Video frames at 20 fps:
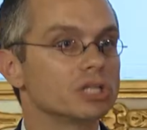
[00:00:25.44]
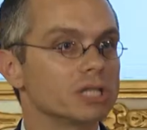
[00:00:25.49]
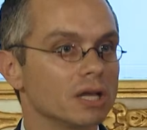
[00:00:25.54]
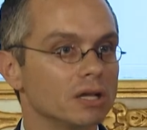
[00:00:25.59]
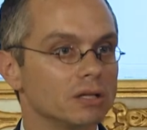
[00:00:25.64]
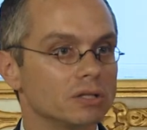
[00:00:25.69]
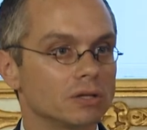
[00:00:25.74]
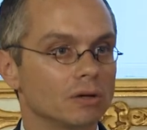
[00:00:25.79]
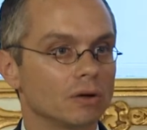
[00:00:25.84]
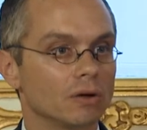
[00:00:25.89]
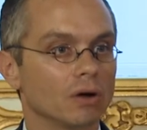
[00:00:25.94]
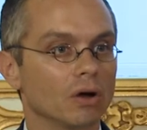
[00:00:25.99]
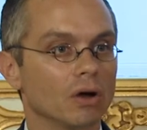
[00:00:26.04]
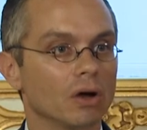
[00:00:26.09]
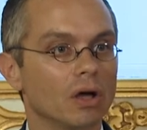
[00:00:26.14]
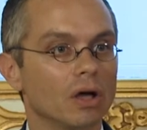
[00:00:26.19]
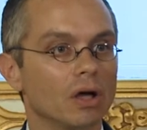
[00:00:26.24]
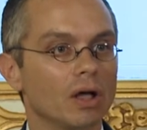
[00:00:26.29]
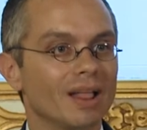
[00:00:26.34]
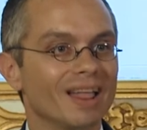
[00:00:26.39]
center,
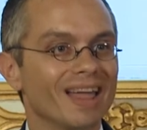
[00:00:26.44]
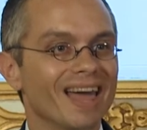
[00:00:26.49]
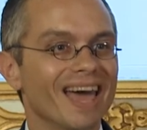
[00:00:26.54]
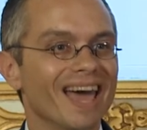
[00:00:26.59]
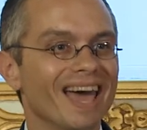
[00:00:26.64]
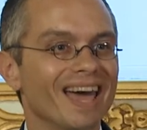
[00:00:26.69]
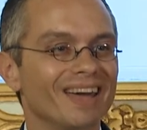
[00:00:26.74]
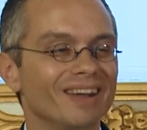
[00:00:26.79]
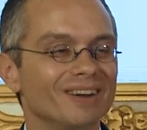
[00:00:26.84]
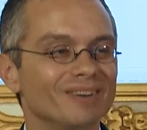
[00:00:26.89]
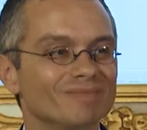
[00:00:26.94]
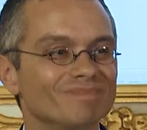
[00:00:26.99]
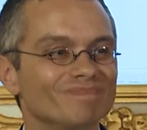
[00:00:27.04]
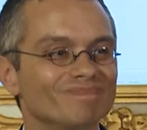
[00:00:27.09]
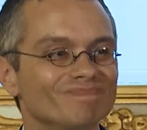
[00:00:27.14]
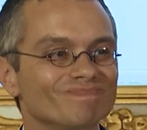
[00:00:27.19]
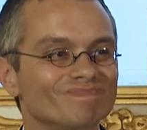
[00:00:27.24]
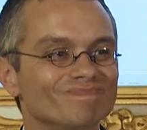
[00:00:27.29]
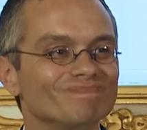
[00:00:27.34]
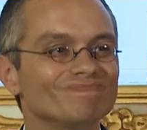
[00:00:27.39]
and
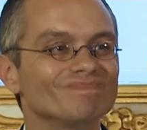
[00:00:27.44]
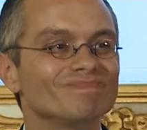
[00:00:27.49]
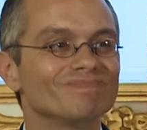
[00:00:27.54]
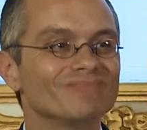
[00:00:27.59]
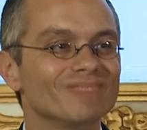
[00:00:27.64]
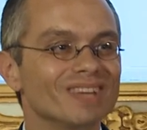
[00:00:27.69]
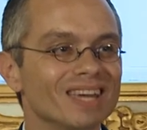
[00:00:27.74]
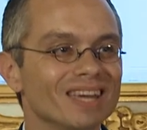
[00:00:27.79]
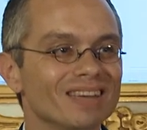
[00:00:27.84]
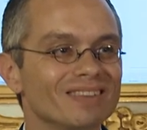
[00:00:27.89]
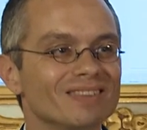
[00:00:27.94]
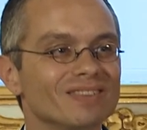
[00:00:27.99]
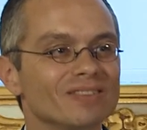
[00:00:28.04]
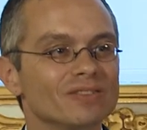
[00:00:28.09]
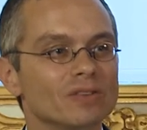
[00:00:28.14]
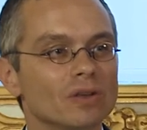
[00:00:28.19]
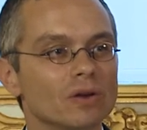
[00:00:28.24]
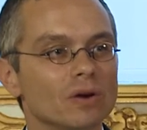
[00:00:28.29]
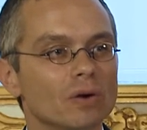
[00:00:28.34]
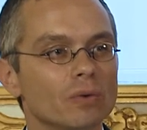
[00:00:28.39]

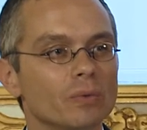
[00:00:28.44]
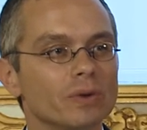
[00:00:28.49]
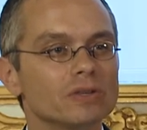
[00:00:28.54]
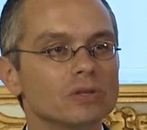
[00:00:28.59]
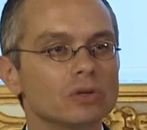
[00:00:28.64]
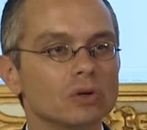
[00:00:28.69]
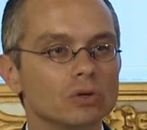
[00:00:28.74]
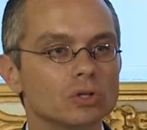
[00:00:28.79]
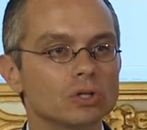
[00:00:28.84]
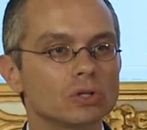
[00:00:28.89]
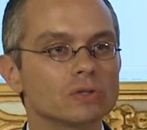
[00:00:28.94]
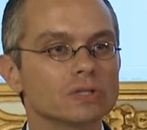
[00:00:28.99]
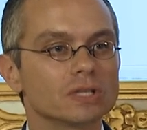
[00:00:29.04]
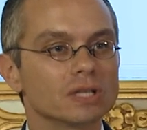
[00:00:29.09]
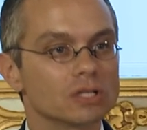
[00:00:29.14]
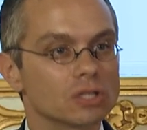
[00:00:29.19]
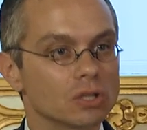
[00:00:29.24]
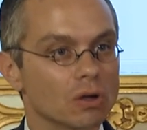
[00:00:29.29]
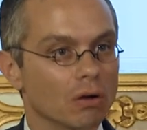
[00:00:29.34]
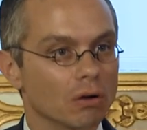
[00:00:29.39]
the researchers
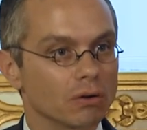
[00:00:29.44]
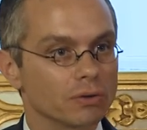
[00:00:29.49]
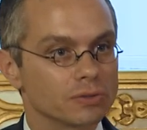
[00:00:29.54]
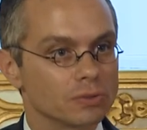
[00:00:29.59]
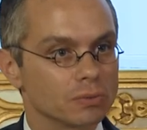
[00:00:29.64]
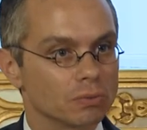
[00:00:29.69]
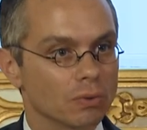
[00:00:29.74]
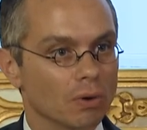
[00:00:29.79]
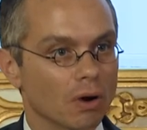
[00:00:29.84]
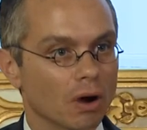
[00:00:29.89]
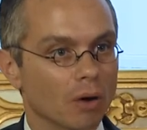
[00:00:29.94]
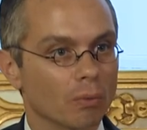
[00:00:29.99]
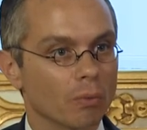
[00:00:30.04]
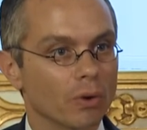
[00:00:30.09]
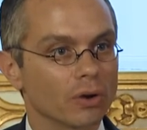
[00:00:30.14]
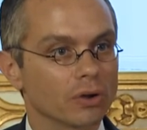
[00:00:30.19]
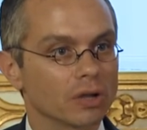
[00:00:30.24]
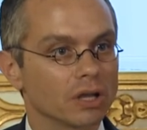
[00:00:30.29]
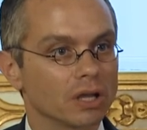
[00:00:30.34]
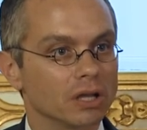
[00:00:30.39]
and scholars who are
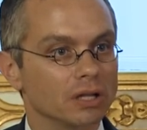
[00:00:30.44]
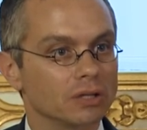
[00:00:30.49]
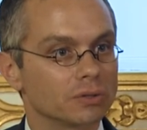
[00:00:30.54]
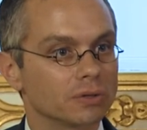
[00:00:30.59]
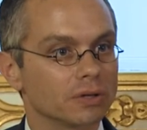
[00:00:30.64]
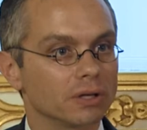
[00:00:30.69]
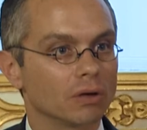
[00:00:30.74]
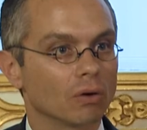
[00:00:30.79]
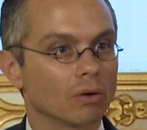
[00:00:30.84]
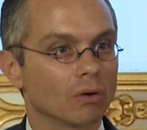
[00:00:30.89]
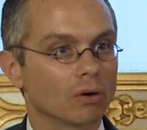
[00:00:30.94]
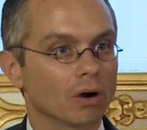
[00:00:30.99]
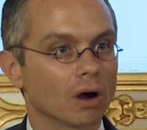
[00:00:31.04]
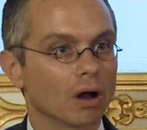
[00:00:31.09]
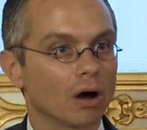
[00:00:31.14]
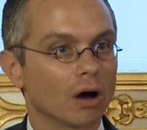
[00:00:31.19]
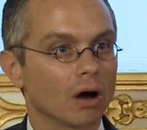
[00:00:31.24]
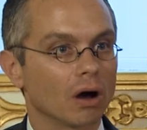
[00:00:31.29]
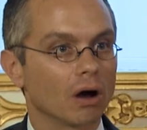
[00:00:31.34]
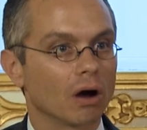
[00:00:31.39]
working in
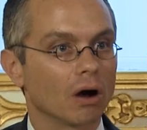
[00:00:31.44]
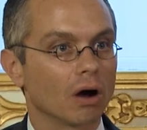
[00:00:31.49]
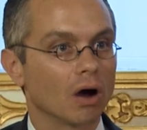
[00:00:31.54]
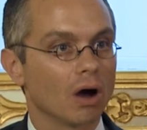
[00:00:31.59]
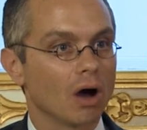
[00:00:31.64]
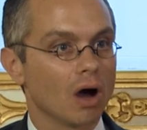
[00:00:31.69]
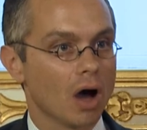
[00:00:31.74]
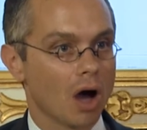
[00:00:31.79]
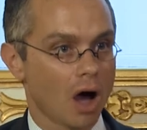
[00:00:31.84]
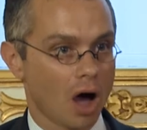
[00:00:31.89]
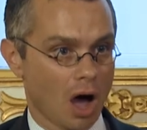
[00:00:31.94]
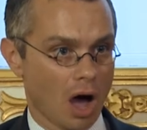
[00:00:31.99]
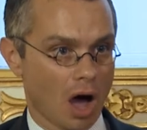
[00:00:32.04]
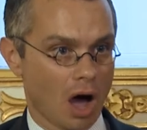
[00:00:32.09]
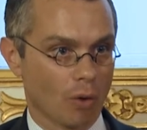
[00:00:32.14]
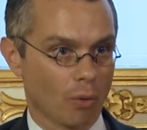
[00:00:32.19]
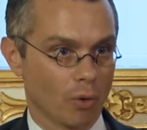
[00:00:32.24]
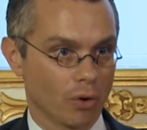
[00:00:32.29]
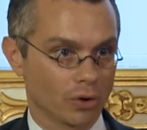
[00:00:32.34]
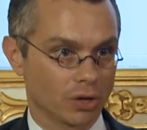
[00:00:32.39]
Triangle
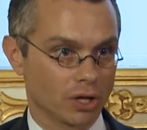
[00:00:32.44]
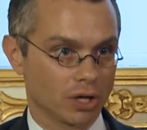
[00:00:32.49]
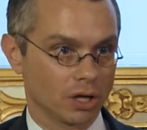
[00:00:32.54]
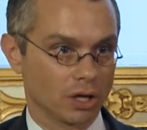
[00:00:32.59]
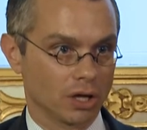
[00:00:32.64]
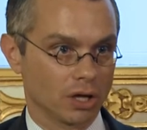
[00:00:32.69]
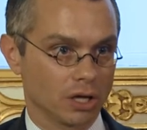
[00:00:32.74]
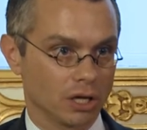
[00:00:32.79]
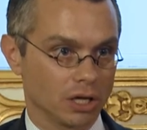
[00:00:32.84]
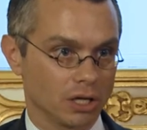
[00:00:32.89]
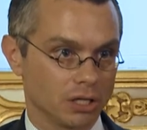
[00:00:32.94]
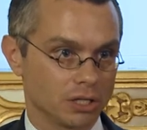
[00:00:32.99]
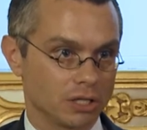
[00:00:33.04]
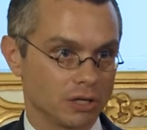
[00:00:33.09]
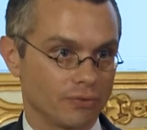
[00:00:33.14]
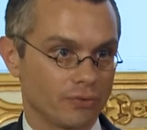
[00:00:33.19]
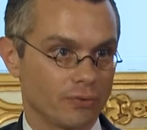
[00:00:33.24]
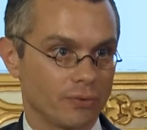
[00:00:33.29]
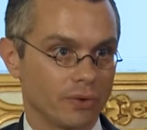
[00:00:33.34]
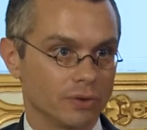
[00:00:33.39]
are working in
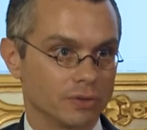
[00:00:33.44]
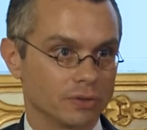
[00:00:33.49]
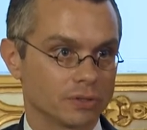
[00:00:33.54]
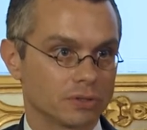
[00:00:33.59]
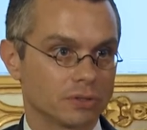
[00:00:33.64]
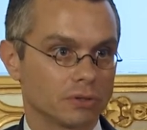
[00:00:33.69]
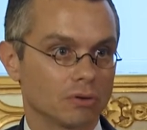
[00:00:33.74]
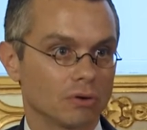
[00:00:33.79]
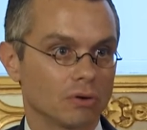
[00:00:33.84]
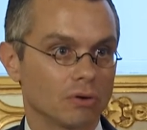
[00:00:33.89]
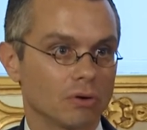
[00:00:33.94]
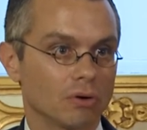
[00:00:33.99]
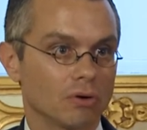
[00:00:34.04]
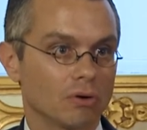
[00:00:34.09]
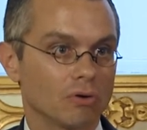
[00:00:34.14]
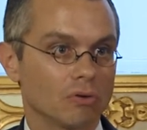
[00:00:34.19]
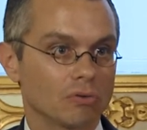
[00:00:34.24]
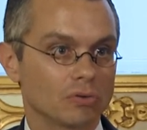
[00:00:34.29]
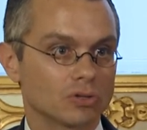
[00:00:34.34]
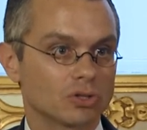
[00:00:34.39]
different
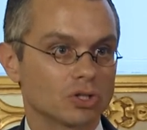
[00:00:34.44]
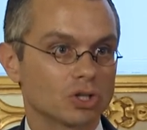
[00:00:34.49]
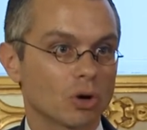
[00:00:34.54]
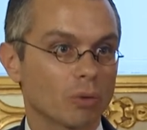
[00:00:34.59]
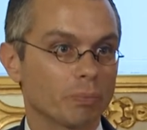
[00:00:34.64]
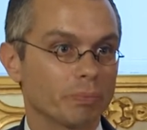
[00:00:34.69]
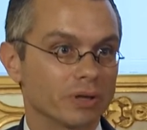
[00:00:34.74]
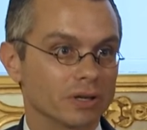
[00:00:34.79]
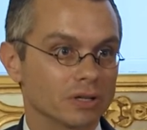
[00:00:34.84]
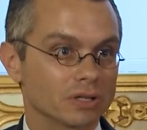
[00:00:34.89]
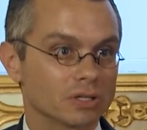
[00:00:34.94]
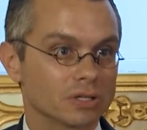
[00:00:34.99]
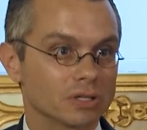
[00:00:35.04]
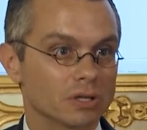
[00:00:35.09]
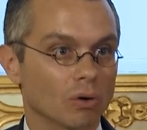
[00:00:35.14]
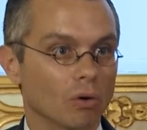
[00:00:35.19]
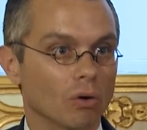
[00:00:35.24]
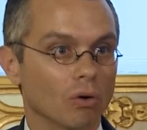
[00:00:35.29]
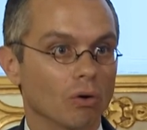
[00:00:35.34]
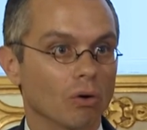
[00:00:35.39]
topics
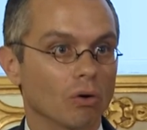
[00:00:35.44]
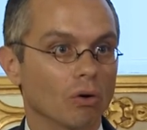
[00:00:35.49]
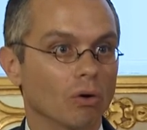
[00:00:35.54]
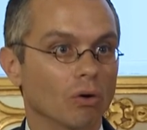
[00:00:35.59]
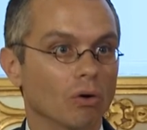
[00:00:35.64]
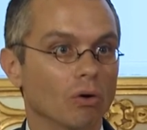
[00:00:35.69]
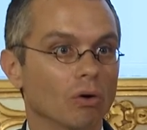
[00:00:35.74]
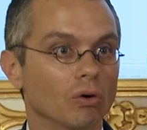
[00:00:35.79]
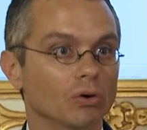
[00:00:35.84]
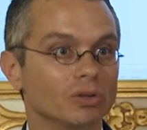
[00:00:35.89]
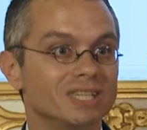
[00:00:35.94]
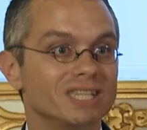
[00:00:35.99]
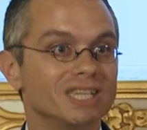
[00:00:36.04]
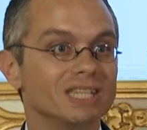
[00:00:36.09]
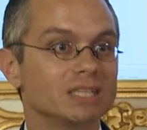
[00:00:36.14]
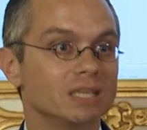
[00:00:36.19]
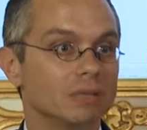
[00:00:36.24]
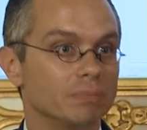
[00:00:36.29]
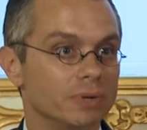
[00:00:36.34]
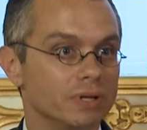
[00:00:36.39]
or
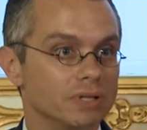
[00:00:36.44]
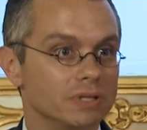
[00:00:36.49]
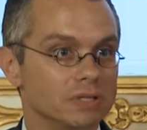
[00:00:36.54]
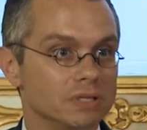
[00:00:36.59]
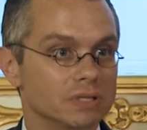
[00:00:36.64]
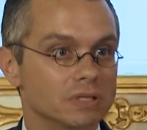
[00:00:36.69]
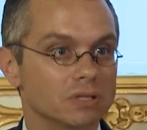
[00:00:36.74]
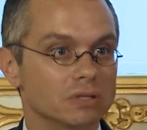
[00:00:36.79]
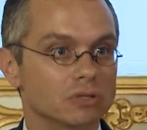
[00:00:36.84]
disciplines,